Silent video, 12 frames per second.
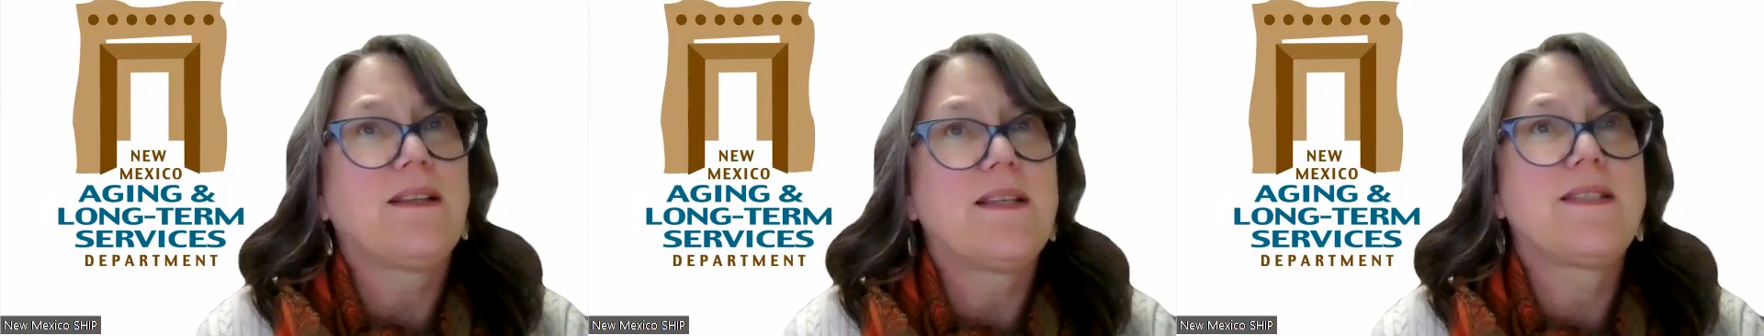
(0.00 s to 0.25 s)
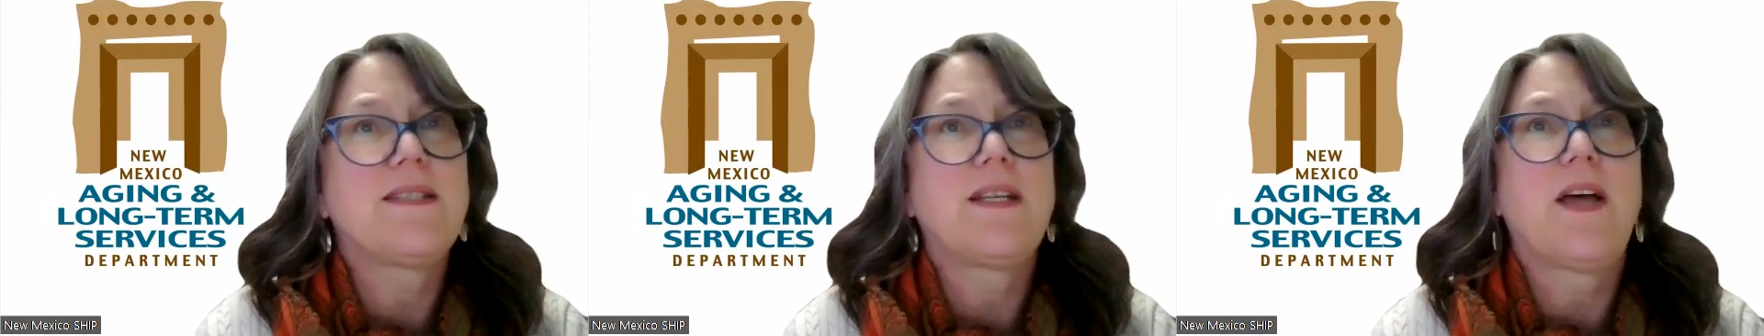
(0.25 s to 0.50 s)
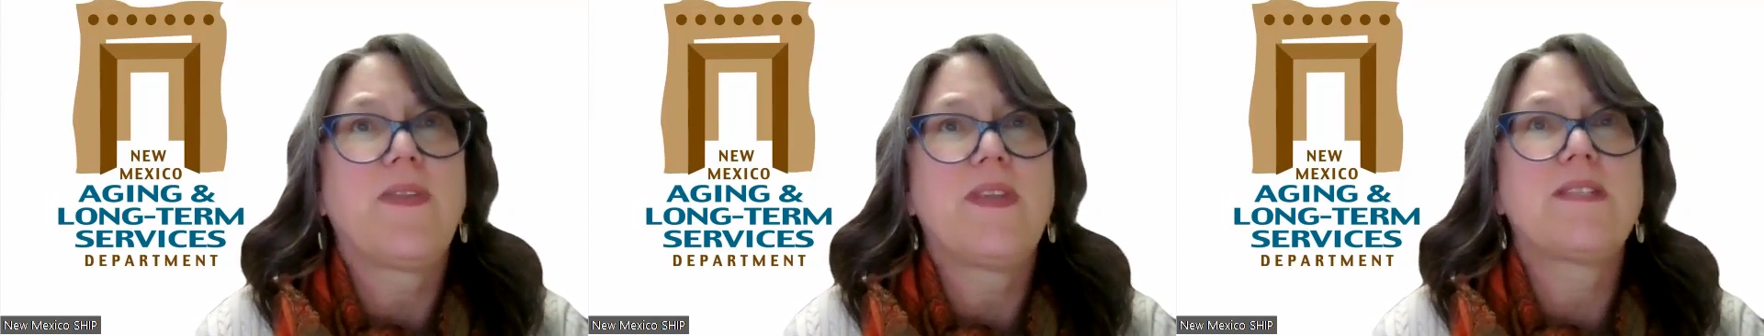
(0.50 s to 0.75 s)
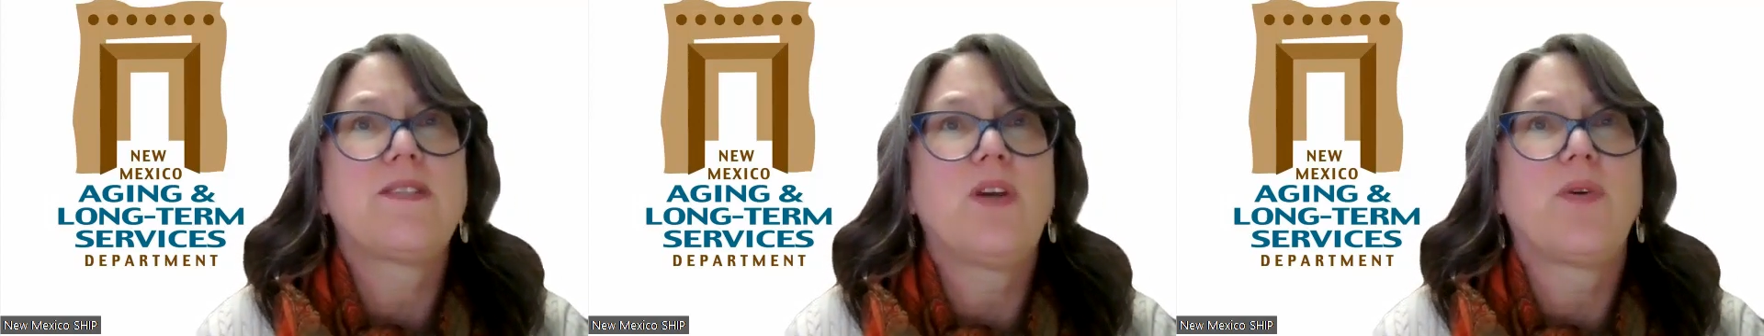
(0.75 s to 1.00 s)
listed on
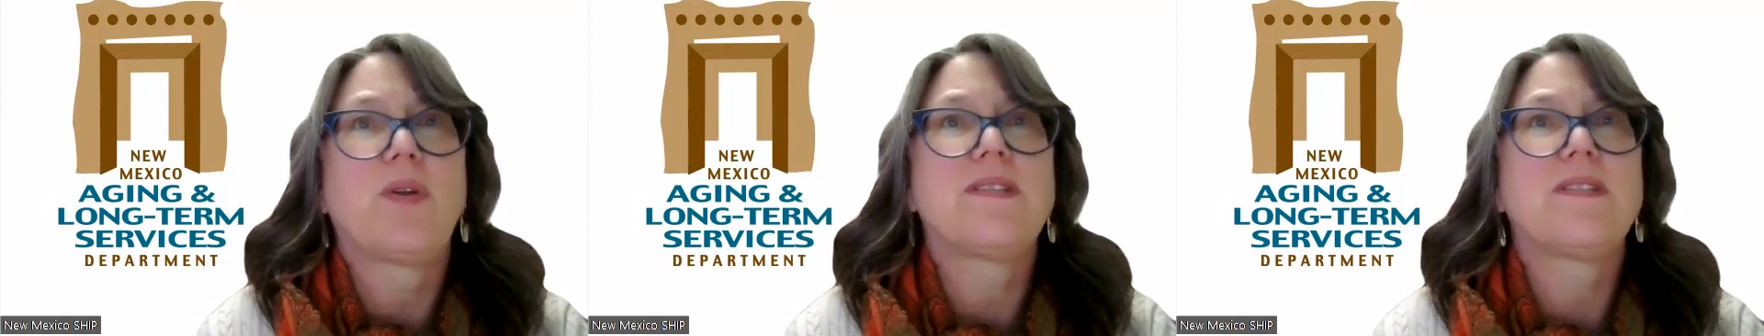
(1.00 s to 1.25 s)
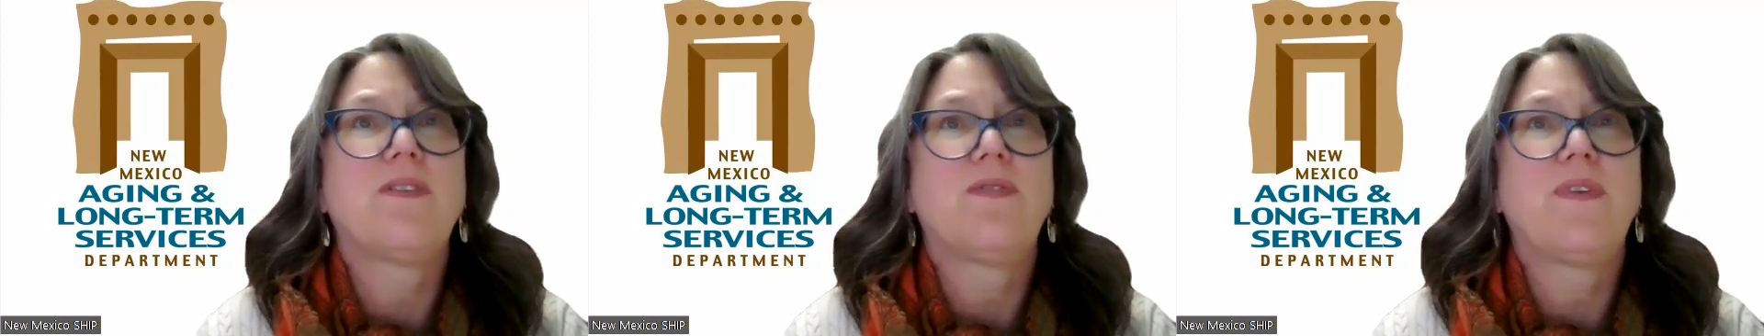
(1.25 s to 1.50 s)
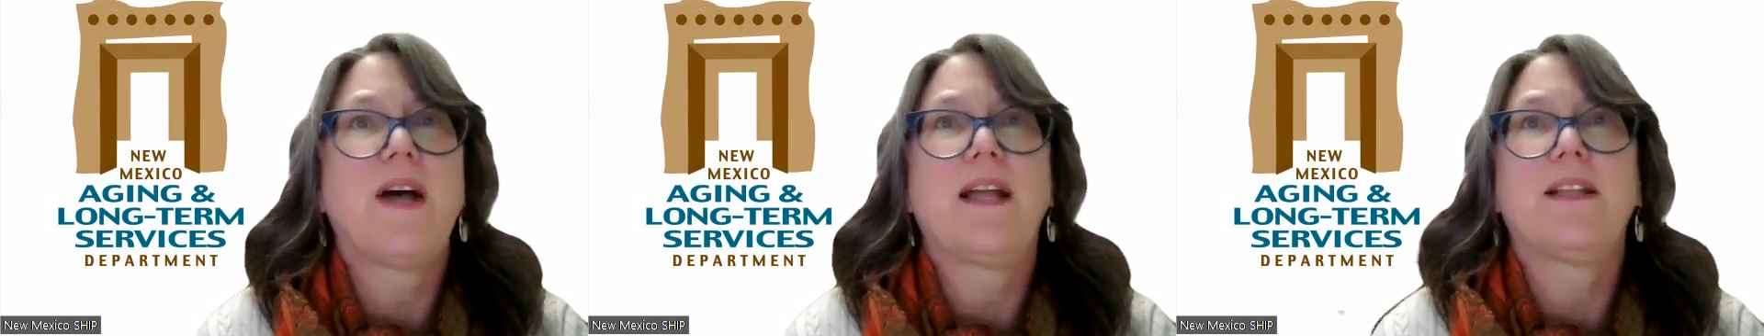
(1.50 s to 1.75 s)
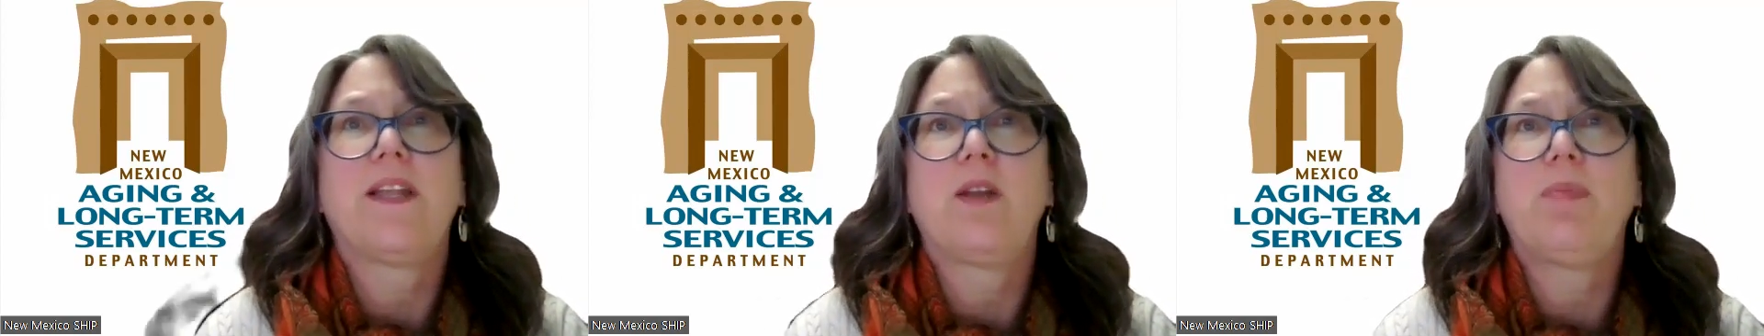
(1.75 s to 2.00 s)
this notice to
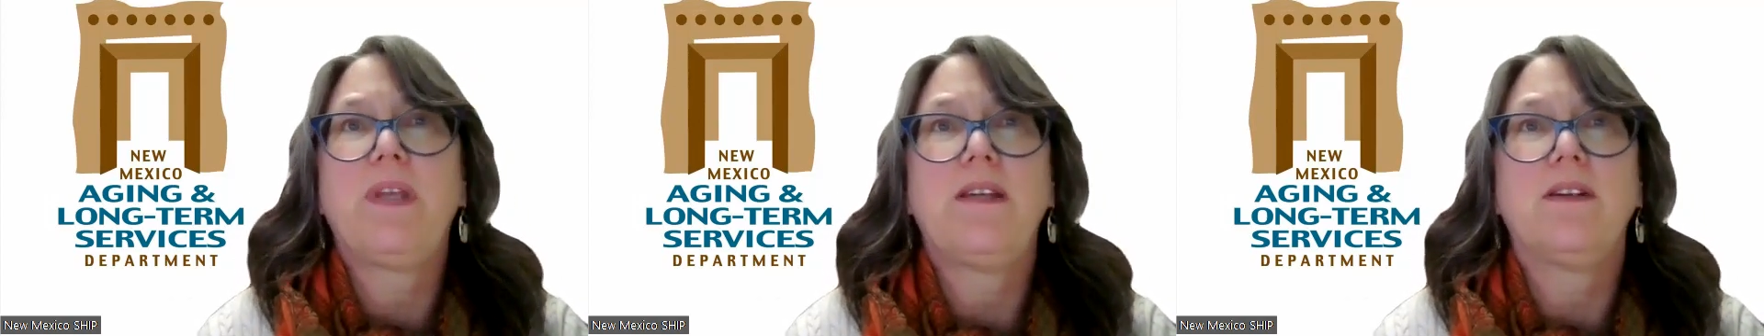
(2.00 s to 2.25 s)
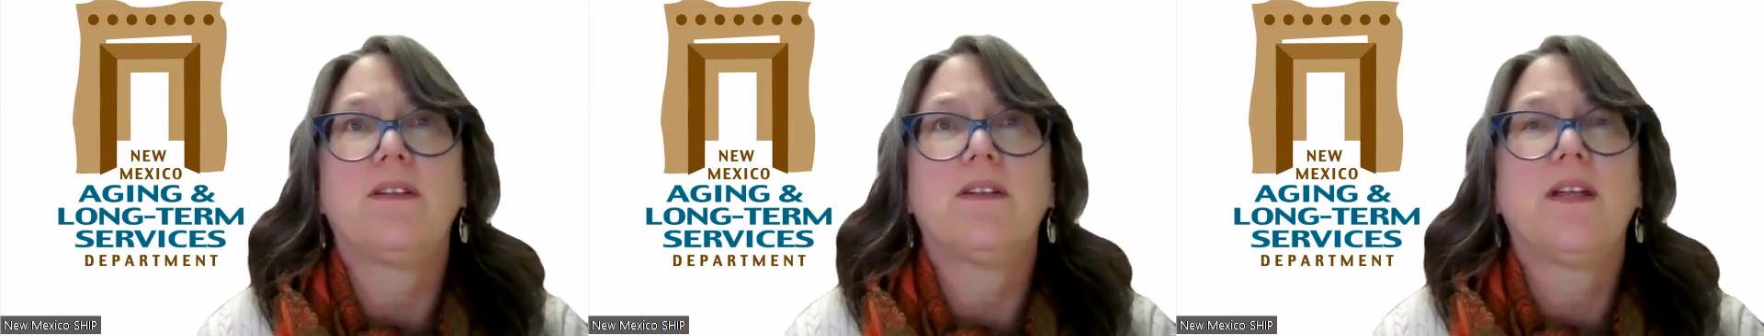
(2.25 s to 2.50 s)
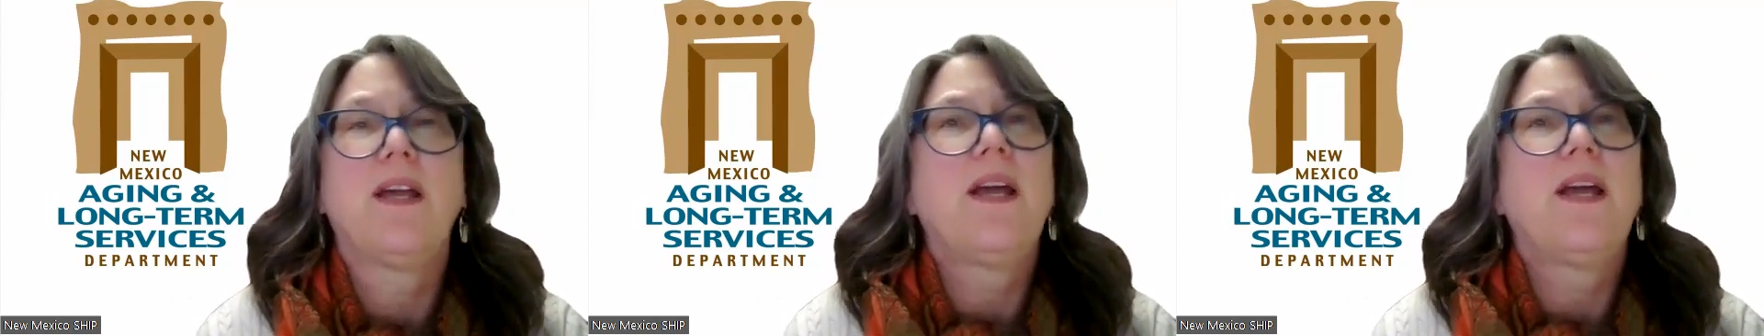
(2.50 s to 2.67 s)
file an appeal.